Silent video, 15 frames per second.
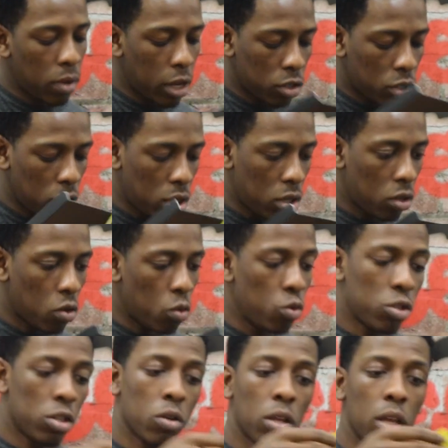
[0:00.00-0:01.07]
Actually, you
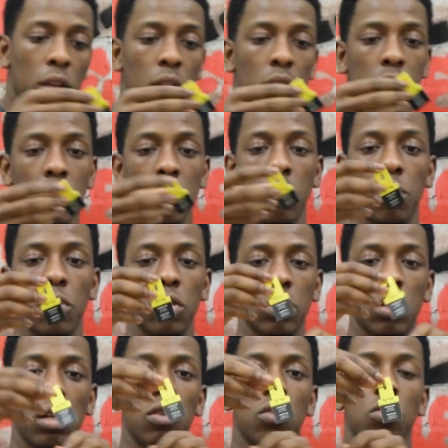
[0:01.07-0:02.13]
also get this in the box,
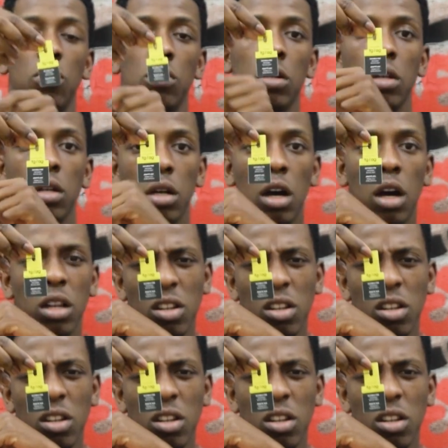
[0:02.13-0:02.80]
a little card.